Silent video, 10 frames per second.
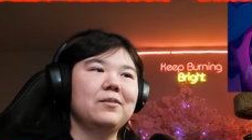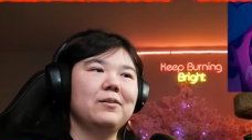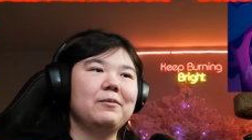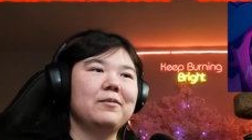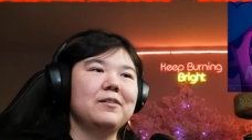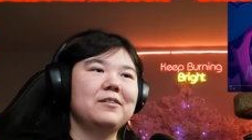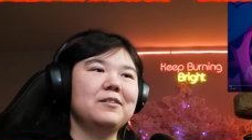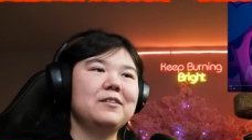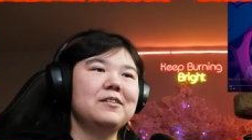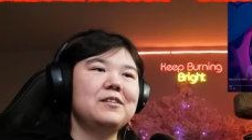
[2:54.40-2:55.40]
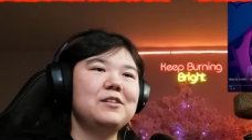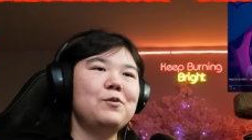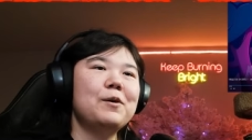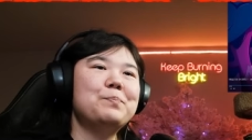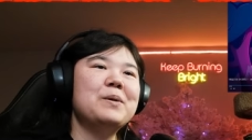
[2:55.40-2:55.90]
Wait,
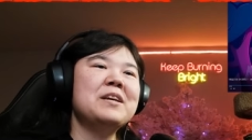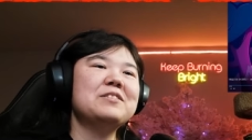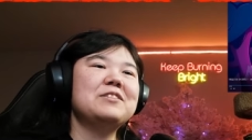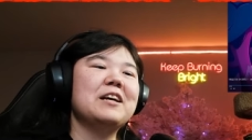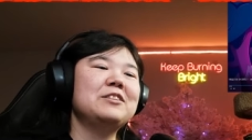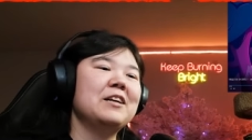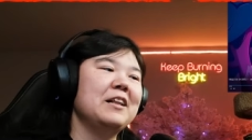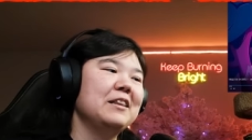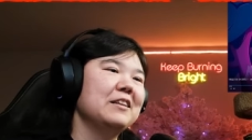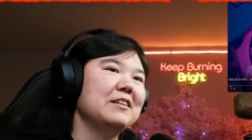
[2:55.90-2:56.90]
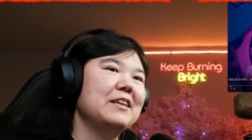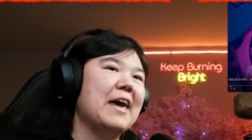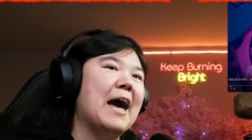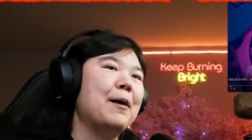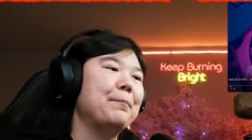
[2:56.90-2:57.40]
you are being such a
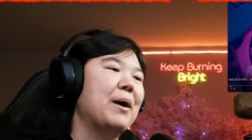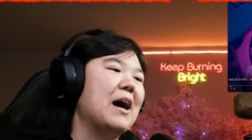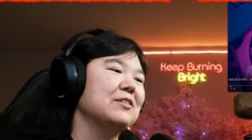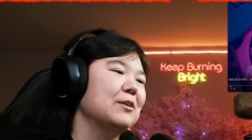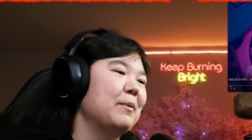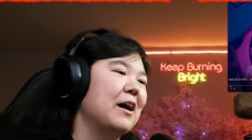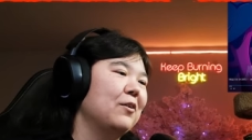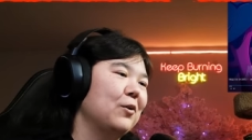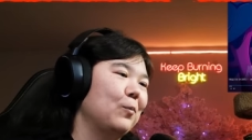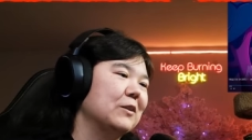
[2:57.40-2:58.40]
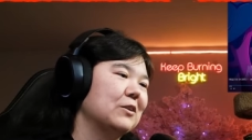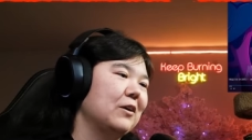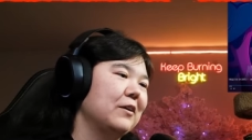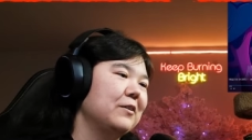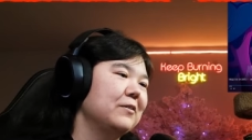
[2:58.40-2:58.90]
cat possum. I don't know what to
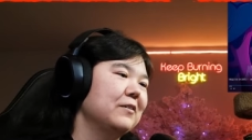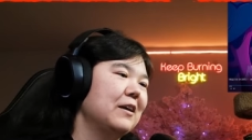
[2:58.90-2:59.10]
call you.